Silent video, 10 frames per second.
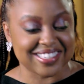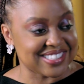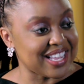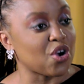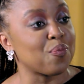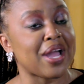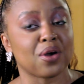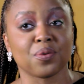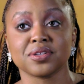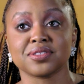Let's not go
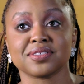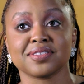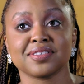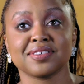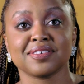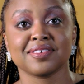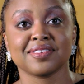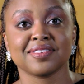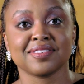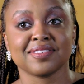backwards.
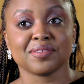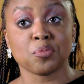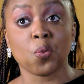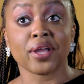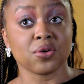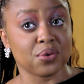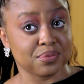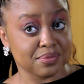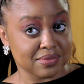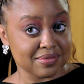But white and gold.